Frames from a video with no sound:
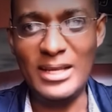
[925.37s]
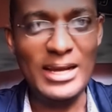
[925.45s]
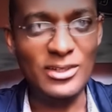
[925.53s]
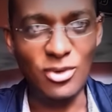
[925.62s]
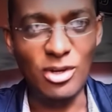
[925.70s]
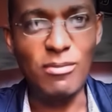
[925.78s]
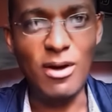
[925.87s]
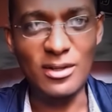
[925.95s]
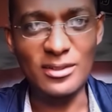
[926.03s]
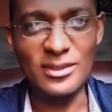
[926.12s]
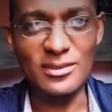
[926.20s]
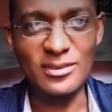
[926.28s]
electoral
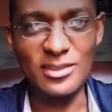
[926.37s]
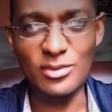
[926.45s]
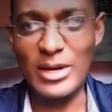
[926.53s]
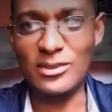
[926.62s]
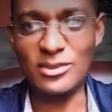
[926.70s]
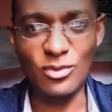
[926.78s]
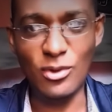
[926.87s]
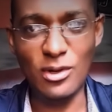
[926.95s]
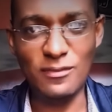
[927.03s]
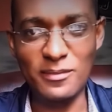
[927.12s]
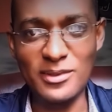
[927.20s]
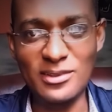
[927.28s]
politics. He went to
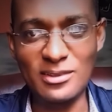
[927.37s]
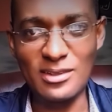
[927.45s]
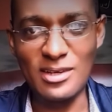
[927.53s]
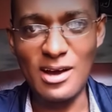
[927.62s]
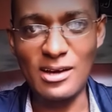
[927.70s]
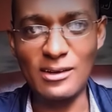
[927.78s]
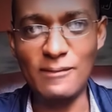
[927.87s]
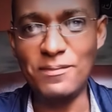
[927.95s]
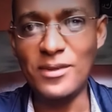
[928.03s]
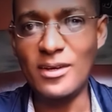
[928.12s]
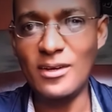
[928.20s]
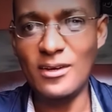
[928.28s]
work for Mr.
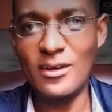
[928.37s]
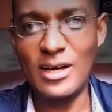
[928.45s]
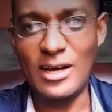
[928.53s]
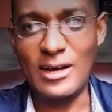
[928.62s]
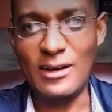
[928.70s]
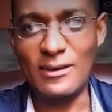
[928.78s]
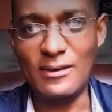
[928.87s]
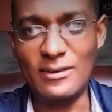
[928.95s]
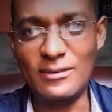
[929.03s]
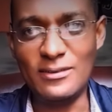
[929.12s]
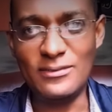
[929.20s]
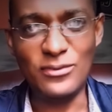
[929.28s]

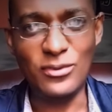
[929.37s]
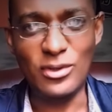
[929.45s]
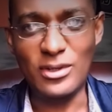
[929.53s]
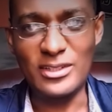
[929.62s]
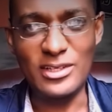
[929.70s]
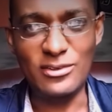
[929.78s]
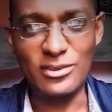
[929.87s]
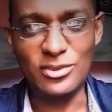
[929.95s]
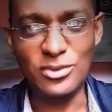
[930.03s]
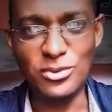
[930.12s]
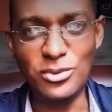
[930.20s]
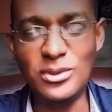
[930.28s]
Siaga for a year or
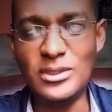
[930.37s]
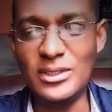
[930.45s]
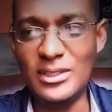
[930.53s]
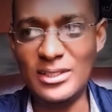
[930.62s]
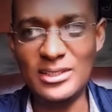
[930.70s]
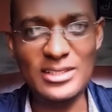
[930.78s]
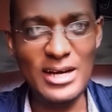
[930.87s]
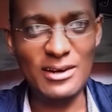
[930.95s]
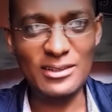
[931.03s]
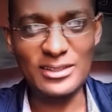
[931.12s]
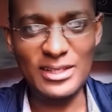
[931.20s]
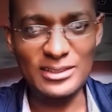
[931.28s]
two in a
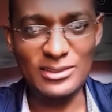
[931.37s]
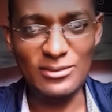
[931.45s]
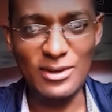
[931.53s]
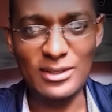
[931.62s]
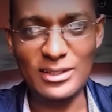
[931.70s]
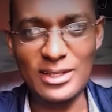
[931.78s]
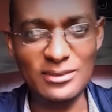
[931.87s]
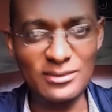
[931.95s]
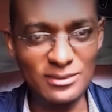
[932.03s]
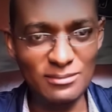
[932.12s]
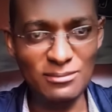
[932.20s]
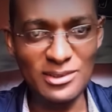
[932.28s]
charity that he ran, and
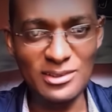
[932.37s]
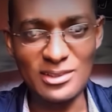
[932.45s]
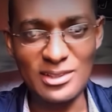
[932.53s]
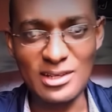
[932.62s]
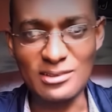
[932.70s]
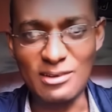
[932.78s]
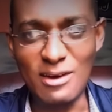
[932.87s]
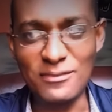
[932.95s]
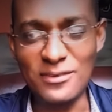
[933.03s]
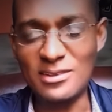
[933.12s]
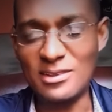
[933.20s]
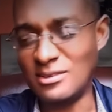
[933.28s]
in Mr. Siaga's
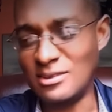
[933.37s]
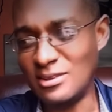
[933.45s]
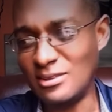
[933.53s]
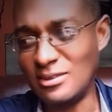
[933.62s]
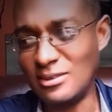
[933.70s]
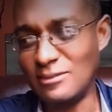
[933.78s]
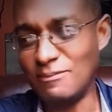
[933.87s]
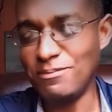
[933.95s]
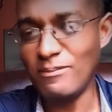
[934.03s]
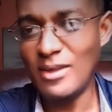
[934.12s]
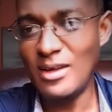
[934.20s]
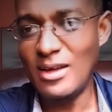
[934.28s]
office as
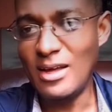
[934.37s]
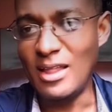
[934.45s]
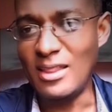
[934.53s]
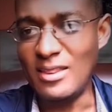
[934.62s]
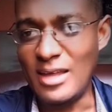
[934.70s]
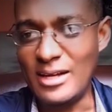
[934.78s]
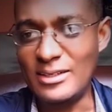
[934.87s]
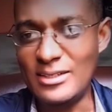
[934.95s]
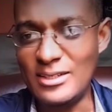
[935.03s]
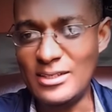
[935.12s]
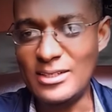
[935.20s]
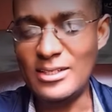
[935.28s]
assistant. And then
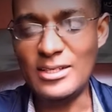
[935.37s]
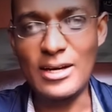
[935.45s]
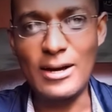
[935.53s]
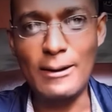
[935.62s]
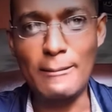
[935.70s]
he